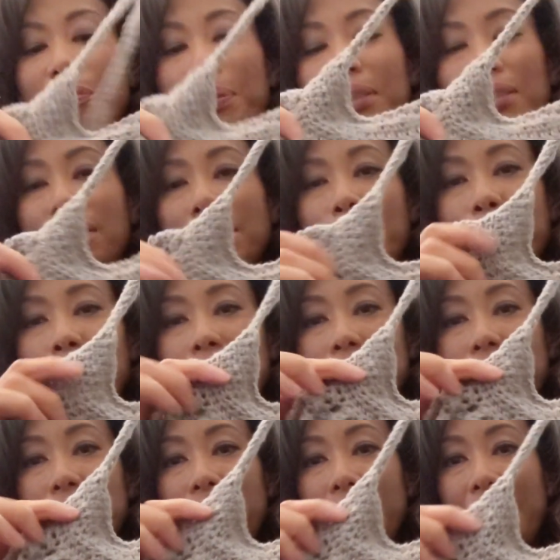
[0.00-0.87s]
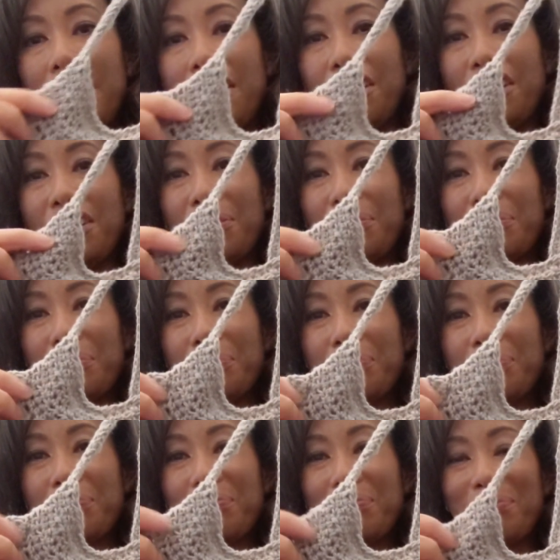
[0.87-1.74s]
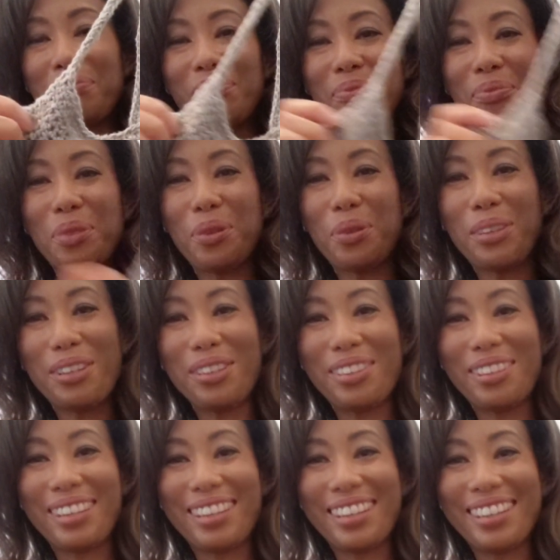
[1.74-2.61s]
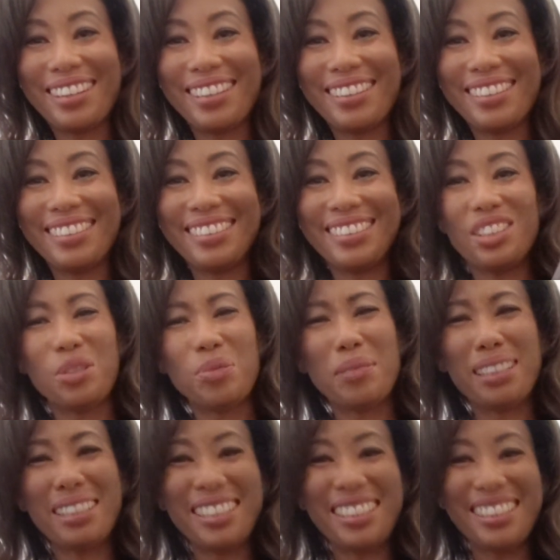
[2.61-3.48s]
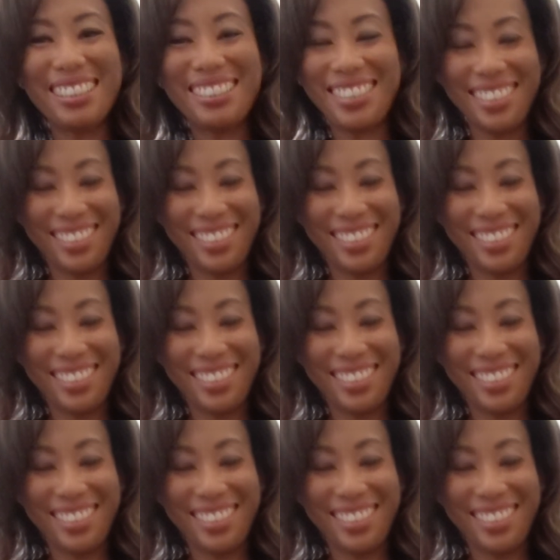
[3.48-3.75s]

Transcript: of putting a button right here. What do you think? Too much?